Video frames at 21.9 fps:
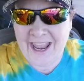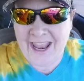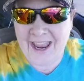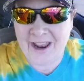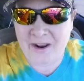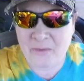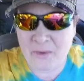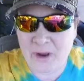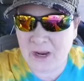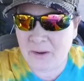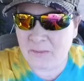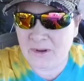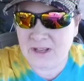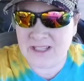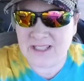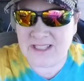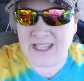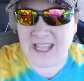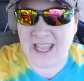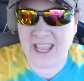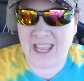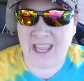at
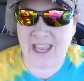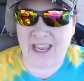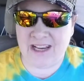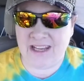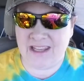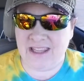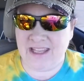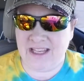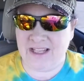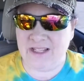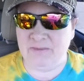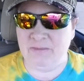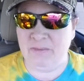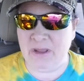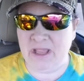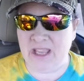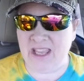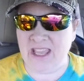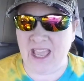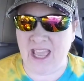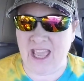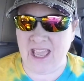Wegmans, they had these
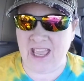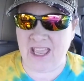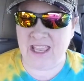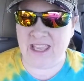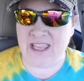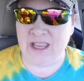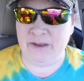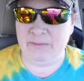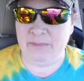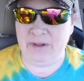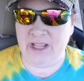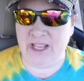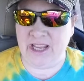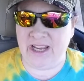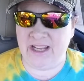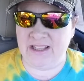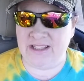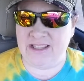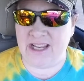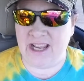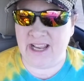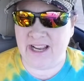big hanging
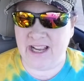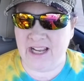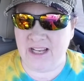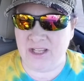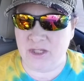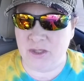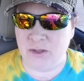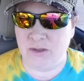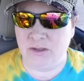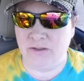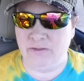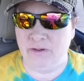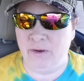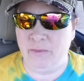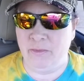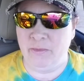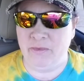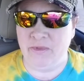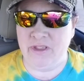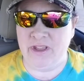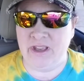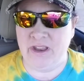plants. I got two of
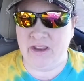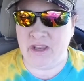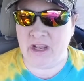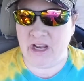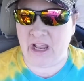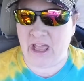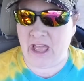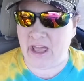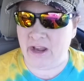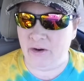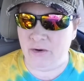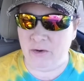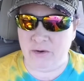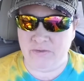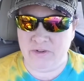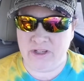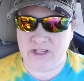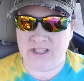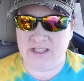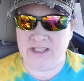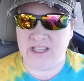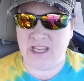them. I don't know if
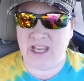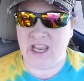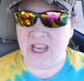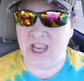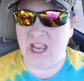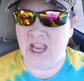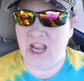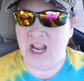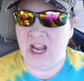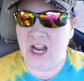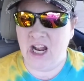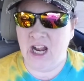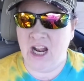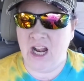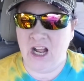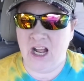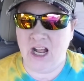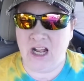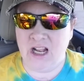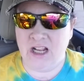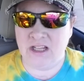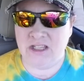you can see
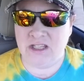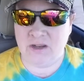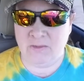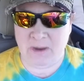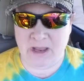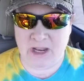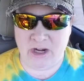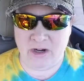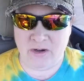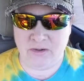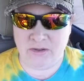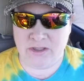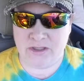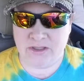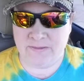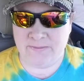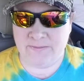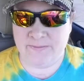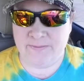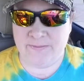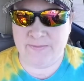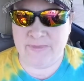tomatoes.
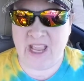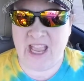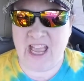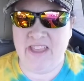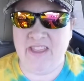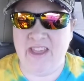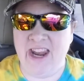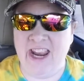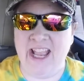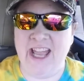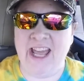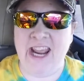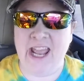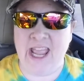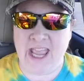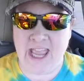And then I got a